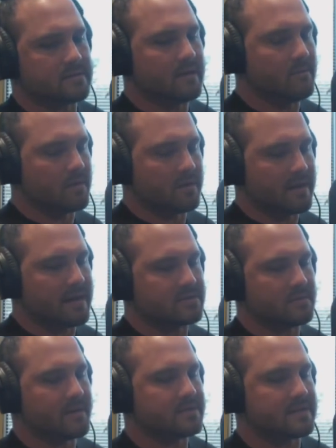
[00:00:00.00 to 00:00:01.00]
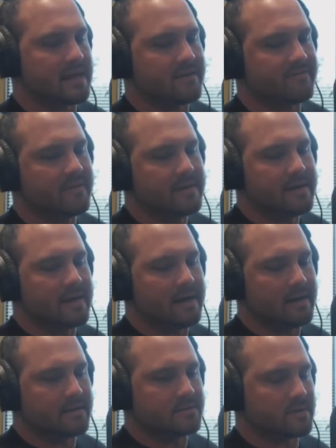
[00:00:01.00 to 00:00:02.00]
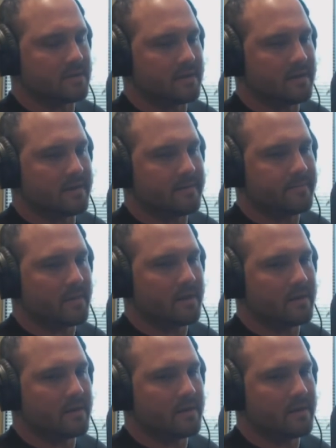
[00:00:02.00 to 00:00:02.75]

One of the guys on my staff is a